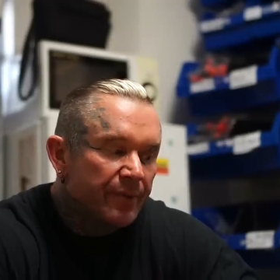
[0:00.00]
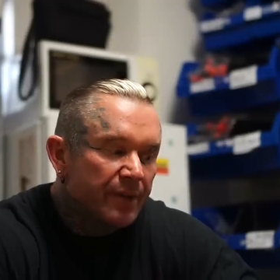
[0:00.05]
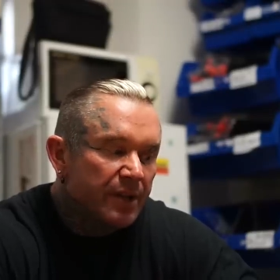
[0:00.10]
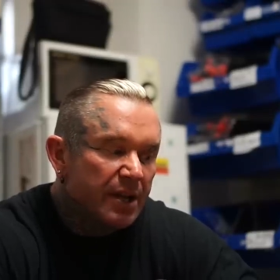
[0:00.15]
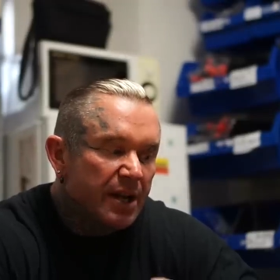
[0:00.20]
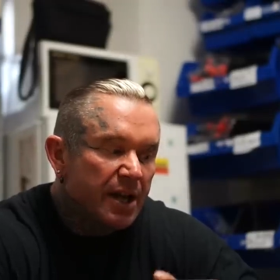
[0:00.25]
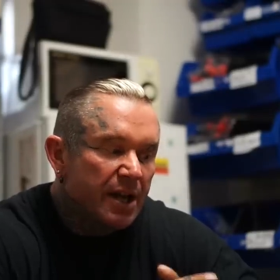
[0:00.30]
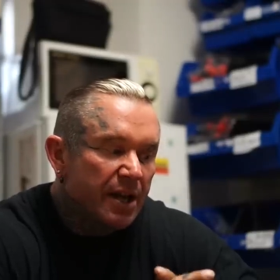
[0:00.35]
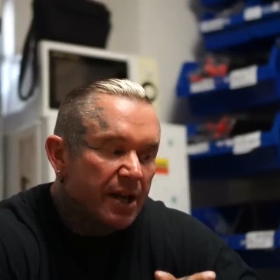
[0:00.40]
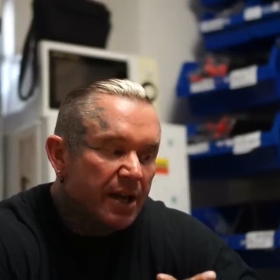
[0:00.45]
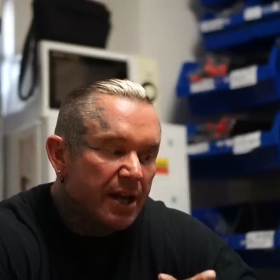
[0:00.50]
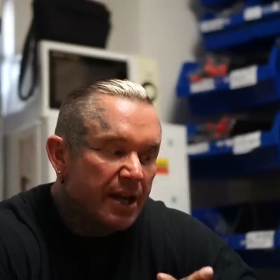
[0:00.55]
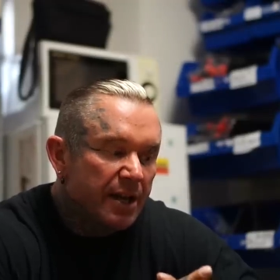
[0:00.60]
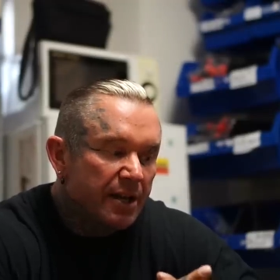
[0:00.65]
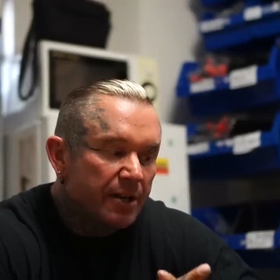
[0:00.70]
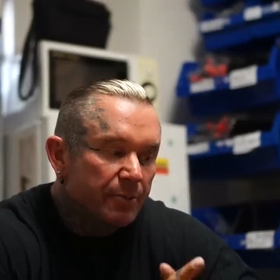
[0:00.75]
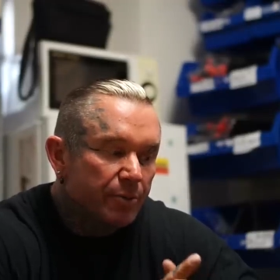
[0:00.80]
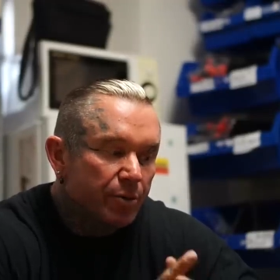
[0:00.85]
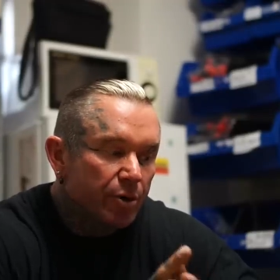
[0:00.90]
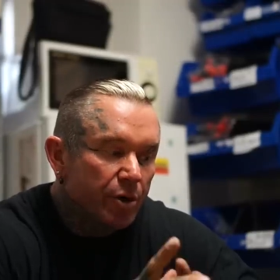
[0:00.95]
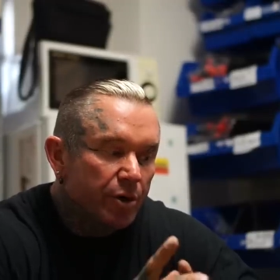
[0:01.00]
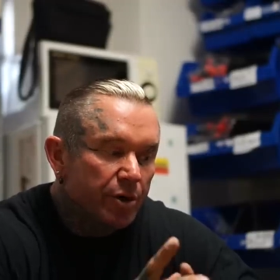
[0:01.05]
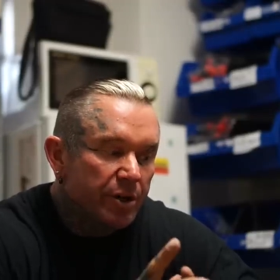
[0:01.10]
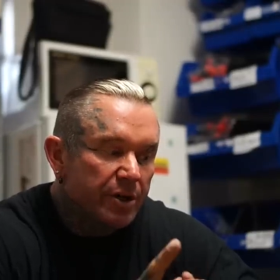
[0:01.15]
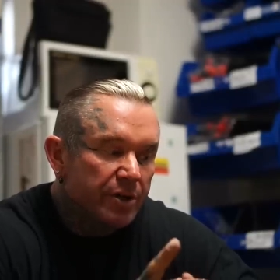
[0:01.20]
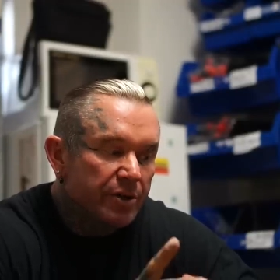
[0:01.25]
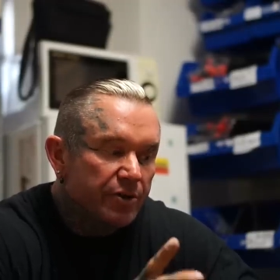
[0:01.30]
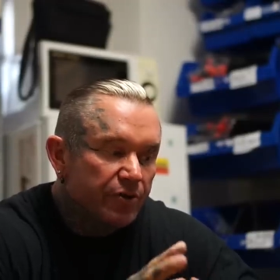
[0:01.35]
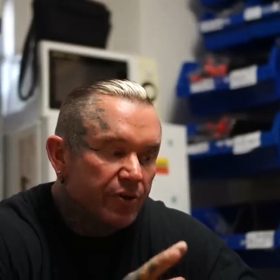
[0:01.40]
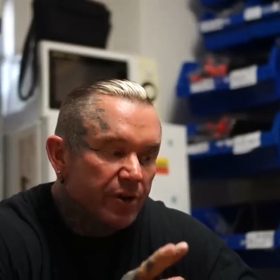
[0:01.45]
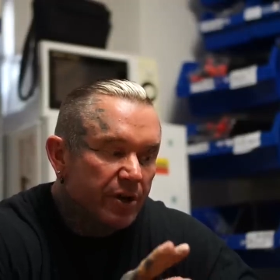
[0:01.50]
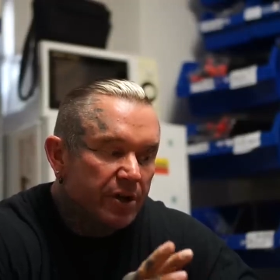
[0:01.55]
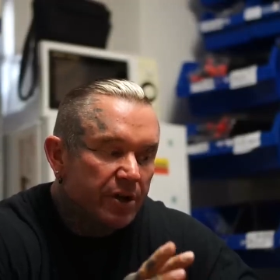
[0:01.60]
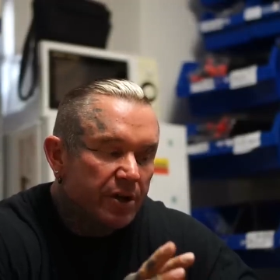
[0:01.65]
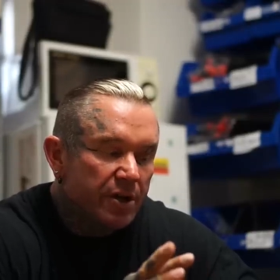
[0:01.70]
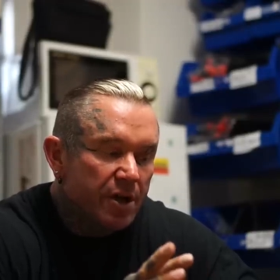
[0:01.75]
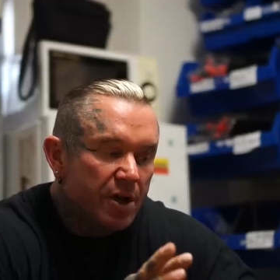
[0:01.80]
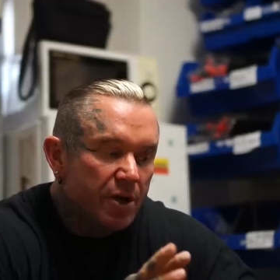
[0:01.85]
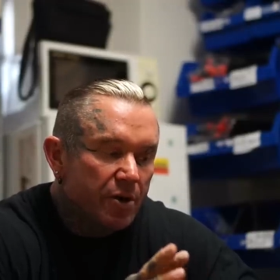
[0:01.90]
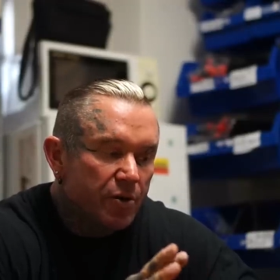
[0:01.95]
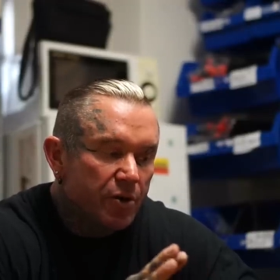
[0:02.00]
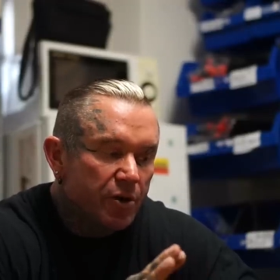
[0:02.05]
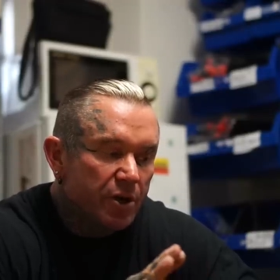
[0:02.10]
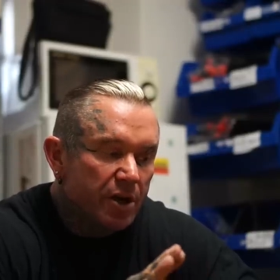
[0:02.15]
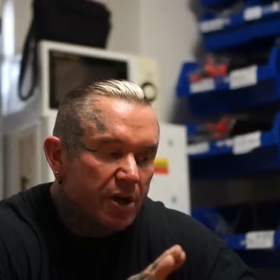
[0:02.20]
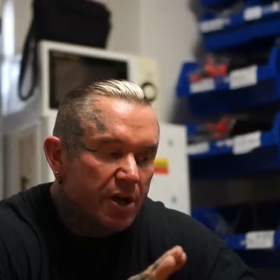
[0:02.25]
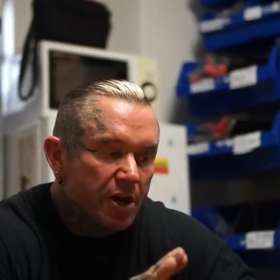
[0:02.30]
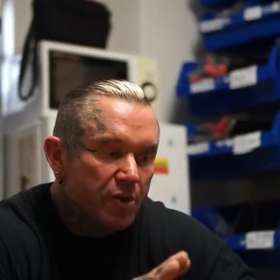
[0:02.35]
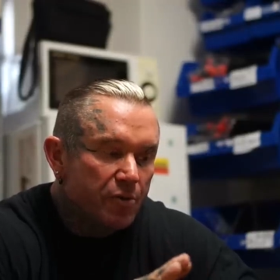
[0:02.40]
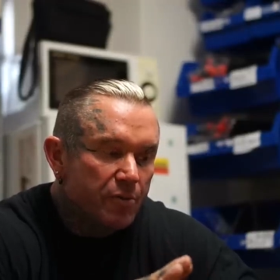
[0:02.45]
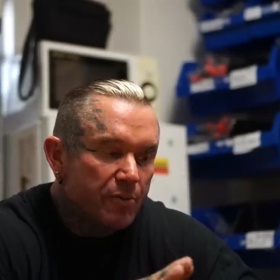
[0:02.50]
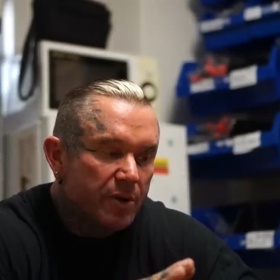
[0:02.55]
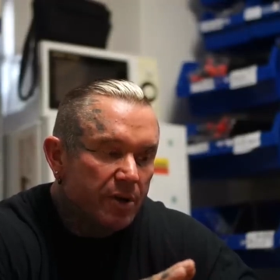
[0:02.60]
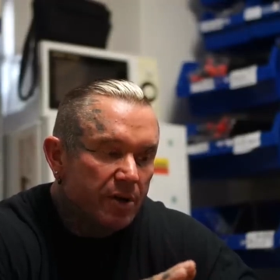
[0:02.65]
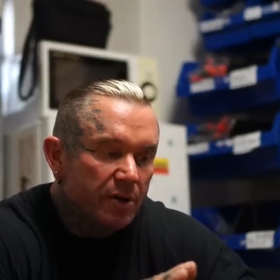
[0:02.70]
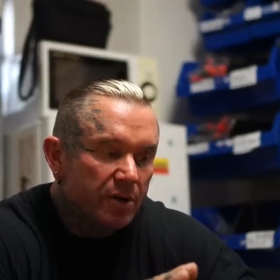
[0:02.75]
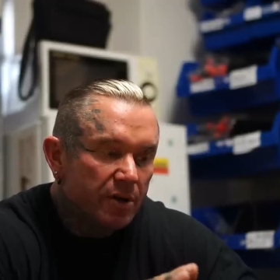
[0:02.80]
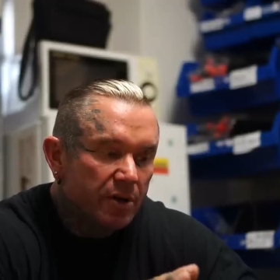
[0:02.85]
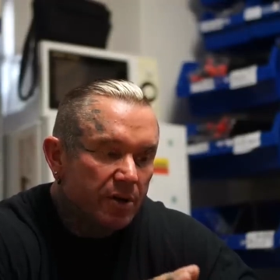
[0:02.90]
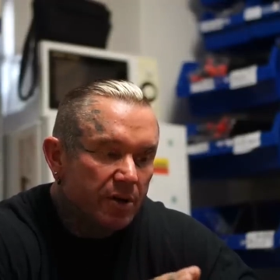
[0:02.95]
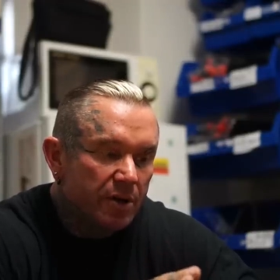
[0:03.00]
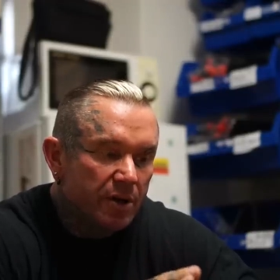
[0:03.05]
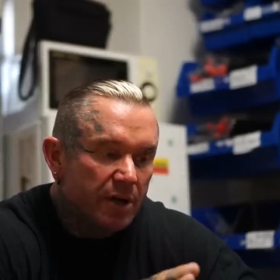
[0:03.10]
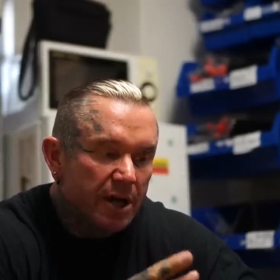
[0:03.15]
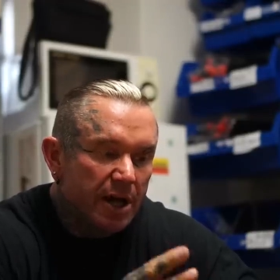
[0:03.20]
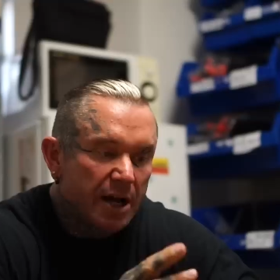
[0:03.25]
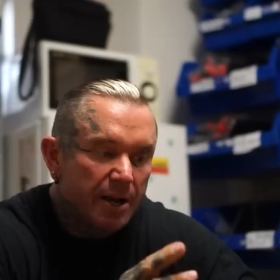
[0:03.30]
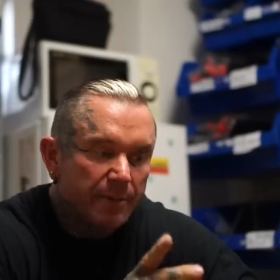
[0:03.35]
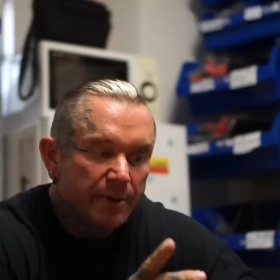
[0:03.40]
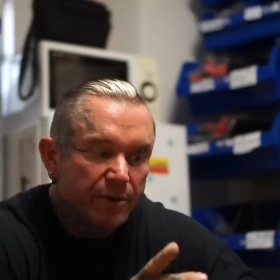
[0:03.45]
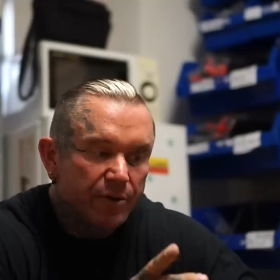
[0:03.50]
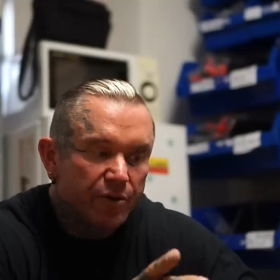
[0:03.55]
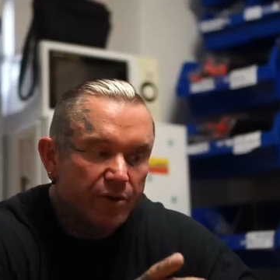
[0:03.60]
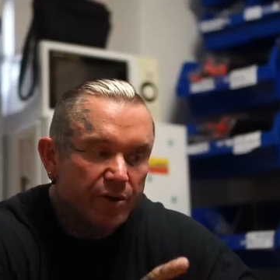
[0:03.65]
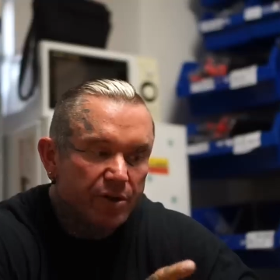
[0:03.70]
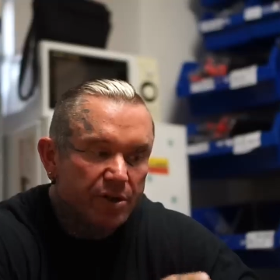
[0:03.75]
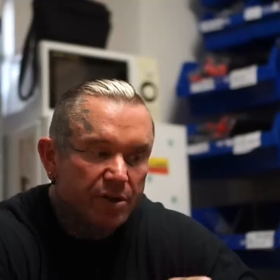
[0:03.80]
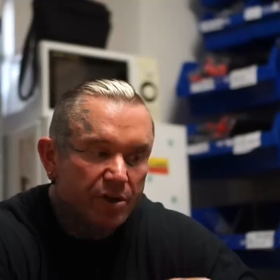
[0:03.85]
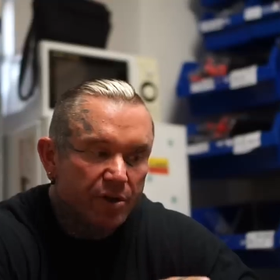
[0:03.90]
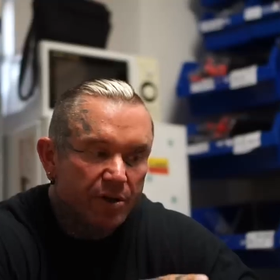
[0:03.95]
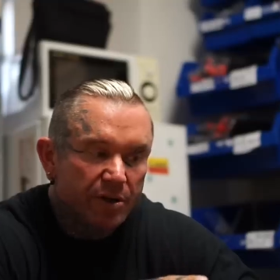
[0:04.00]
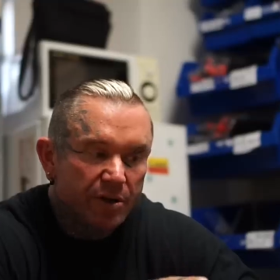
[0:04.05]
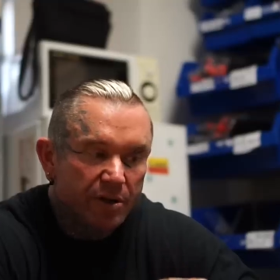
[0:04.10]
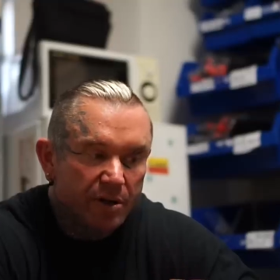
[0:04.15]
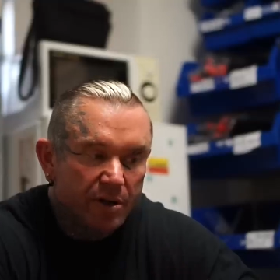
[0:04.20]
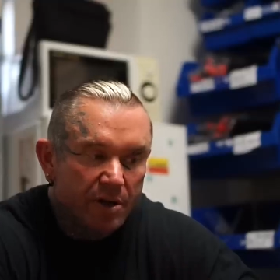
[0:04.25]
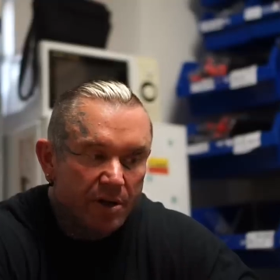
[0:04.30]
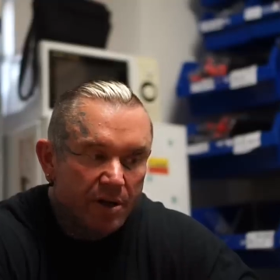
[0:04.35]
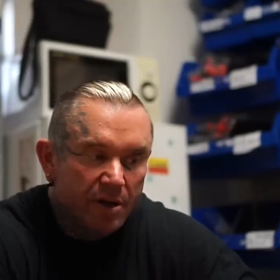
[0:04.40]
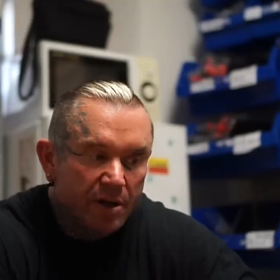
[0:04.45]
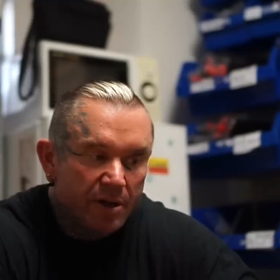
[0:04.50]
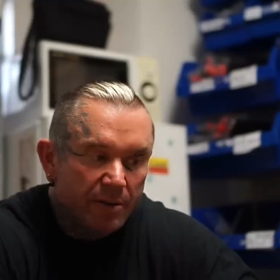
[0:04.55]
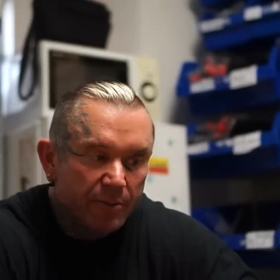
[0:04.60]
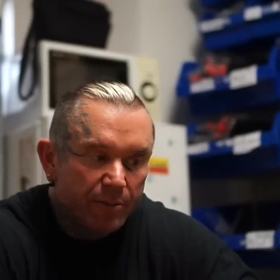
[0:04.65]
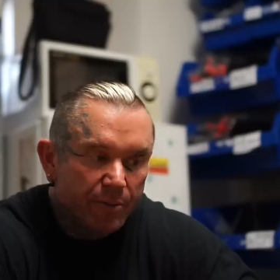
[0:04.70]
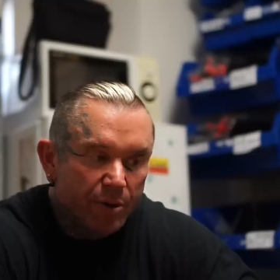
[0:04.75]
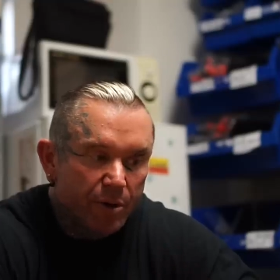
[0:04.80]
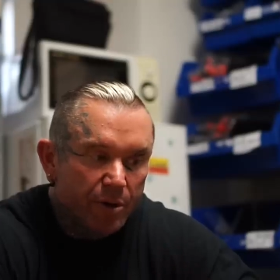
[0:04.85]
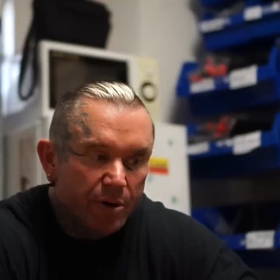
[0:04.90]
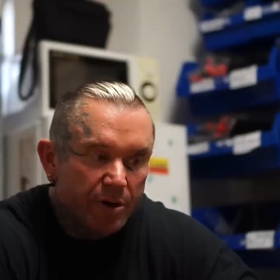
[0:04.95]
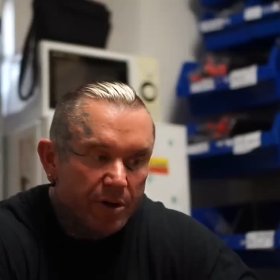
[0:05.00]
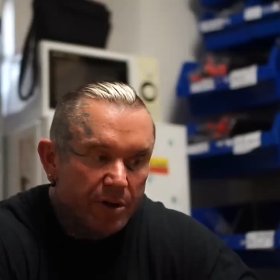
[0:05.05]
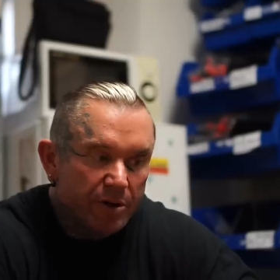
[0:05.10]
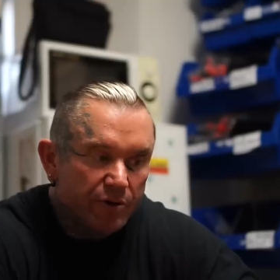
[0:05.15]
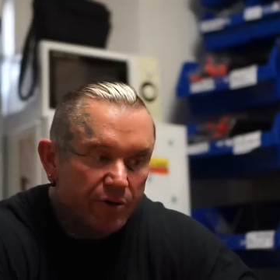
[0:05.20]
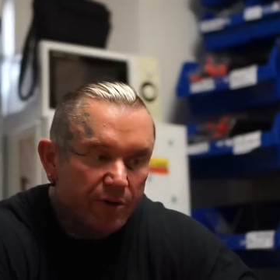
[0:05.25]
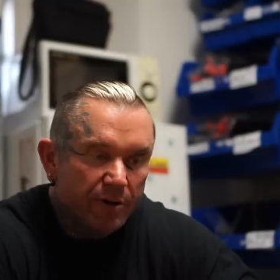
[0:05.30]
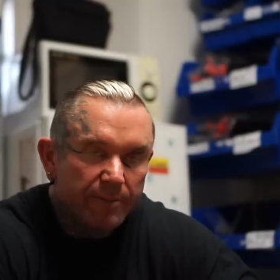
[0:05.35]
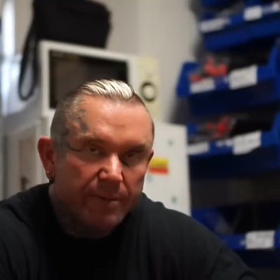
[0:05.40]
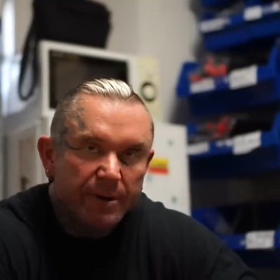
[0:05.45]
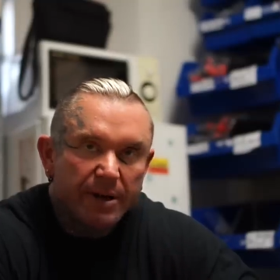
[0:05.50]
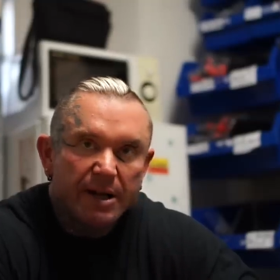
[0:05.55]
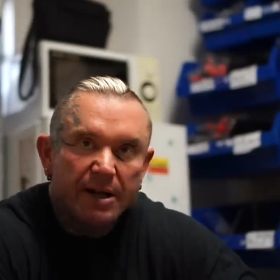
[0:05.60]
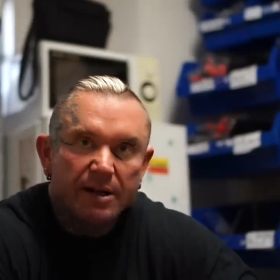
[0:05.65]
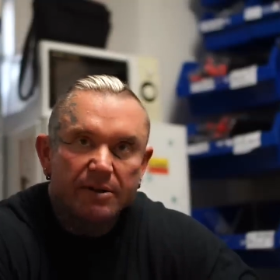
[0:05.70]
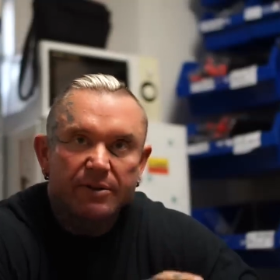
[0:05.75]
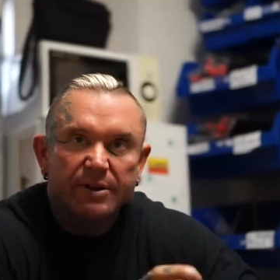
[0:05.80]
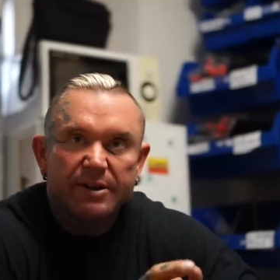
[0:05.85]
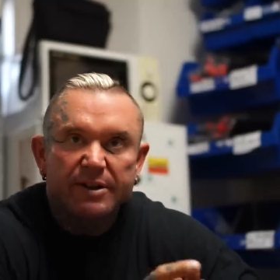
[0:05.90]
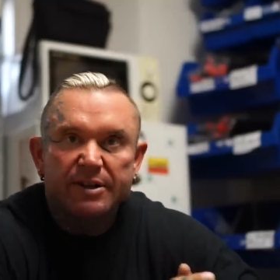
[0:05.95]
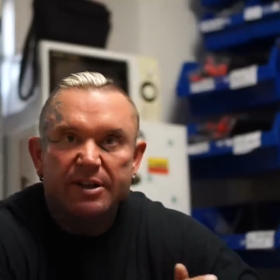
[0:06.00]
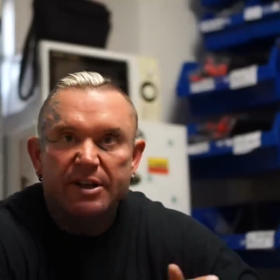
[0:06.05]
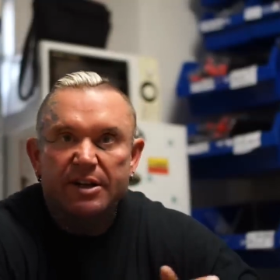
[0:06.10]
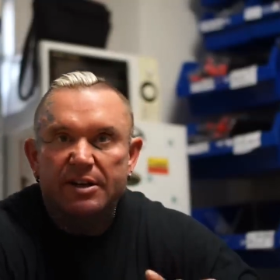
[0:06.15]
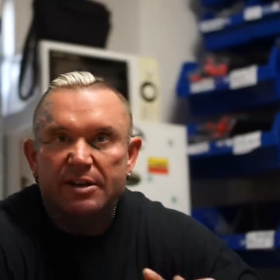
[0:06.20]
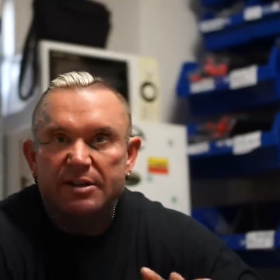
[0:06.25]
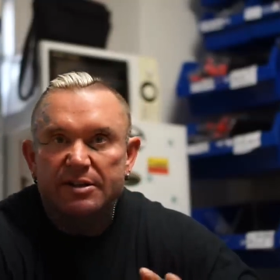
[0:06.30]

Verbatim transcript: today I had a protein drink, a yogurt, an oatmeal, an almond croissant, protein drink, banana, and dinner.